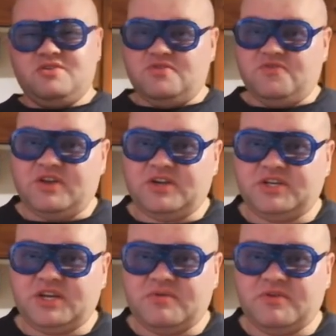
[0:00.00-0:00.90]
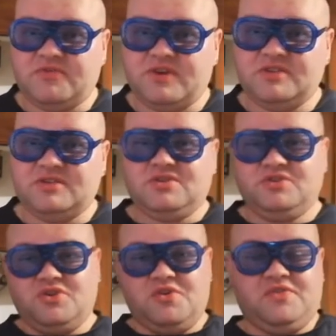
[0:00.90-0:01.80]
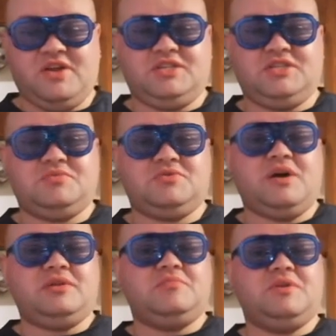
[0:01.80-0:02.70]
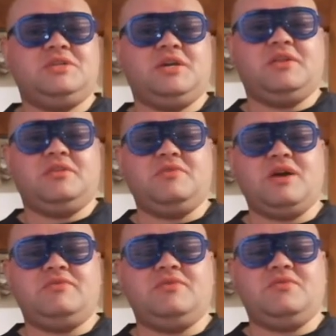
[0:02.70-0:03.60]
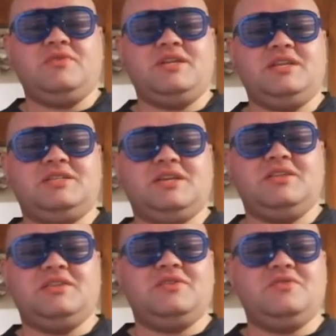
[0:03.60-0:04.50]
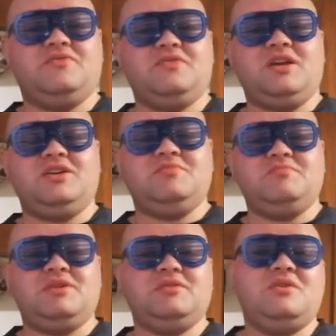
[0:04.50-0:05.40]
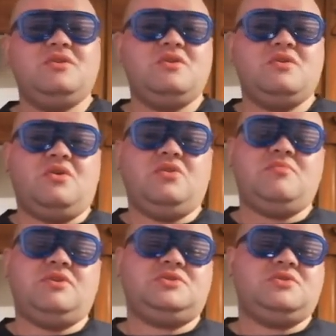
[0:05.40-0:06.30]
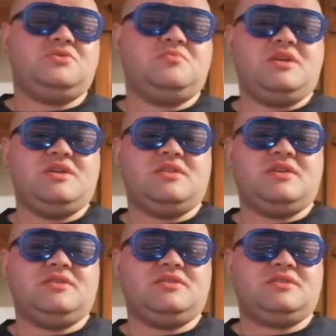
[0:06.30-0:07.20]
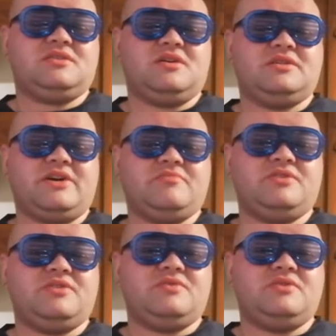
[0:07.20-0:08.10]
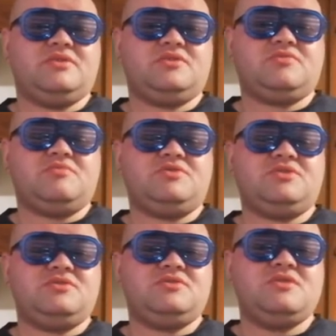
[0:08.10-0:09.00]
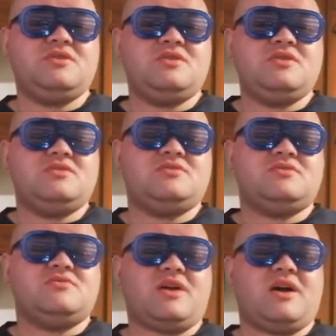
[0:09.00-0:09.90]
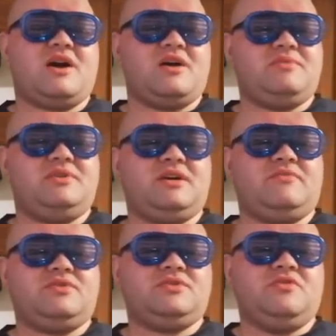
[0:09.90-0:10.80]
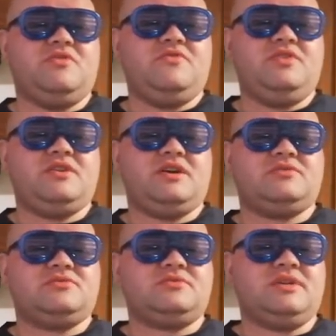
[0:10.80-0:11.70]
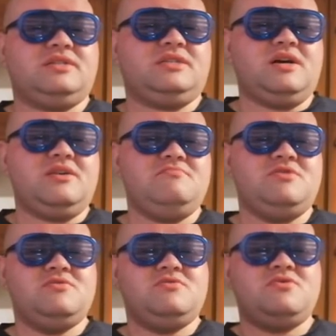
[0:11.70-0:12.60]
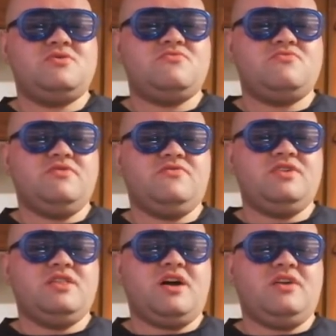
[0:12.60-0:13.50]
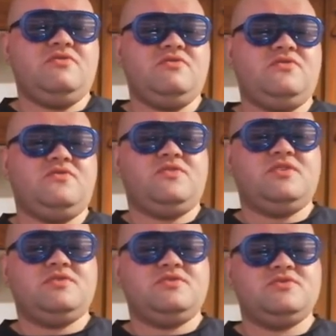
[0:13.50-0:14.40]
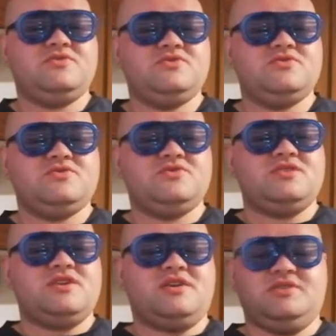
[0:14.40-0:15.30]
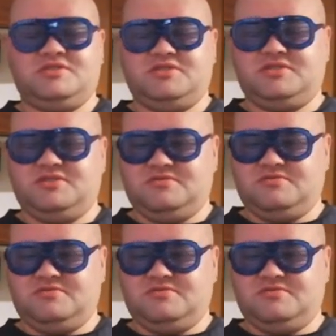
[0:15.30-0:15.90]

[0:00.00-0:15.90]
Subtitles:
Don't forget to share with your friends. Don't forget to subscribe to my channel if you haven't already, and to hit that notification bell. All of my social media links are down below in the description. So yeah, I've been Davros the Whovian, and until time, run for your life. Yes.